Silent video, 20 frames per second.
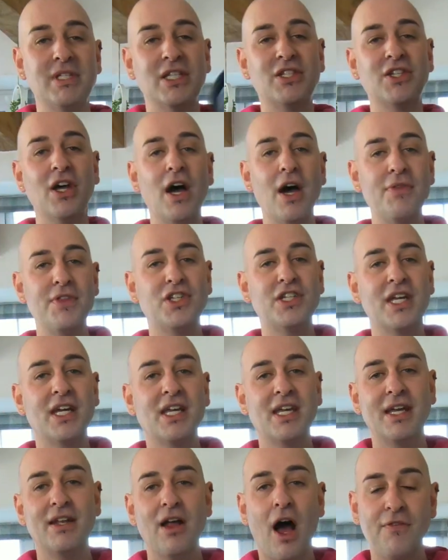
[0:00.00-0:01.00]
to turn the
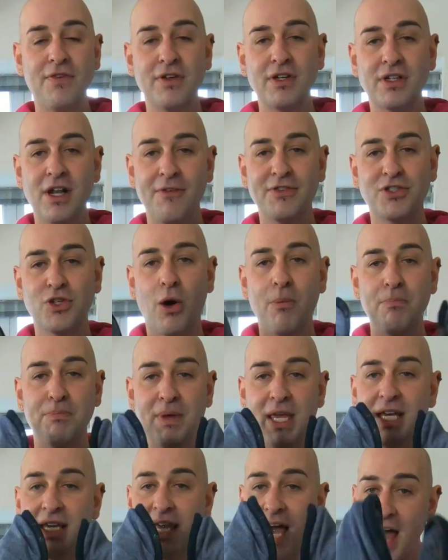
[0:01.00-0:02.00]
chicken, oven gloves on,
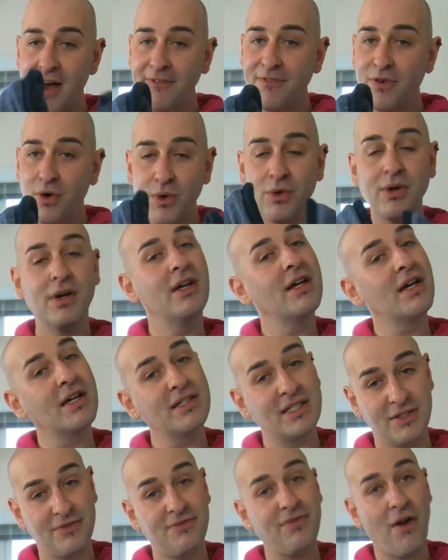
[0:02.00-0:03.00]
be careful,
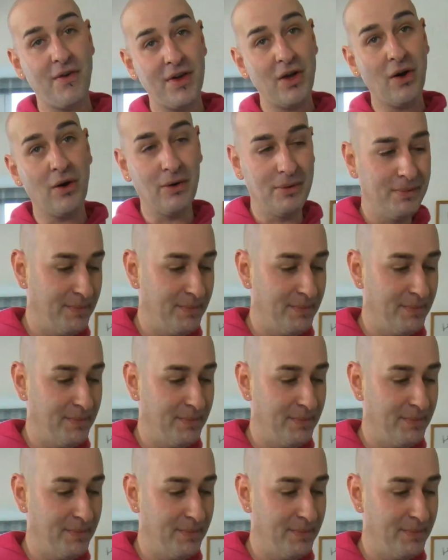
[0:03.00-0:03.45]
because it's very hot.